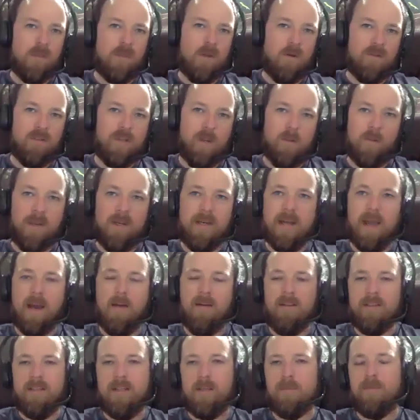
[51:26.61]
goes up and
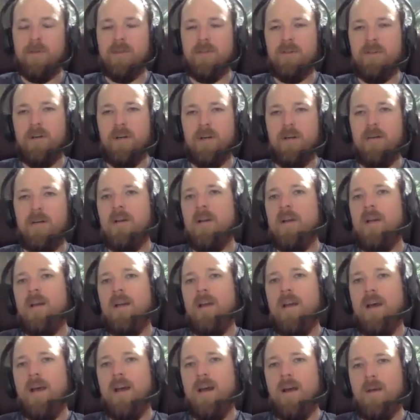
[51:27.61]
down in temperature,
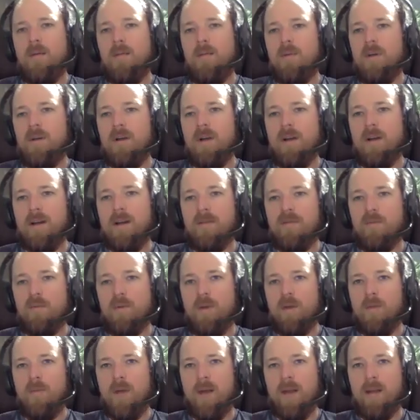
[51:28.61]
you're not gonna have to
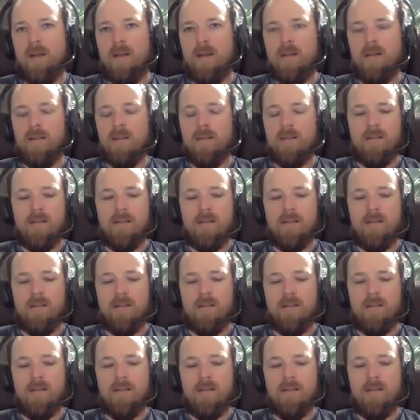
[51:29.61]
worry about it.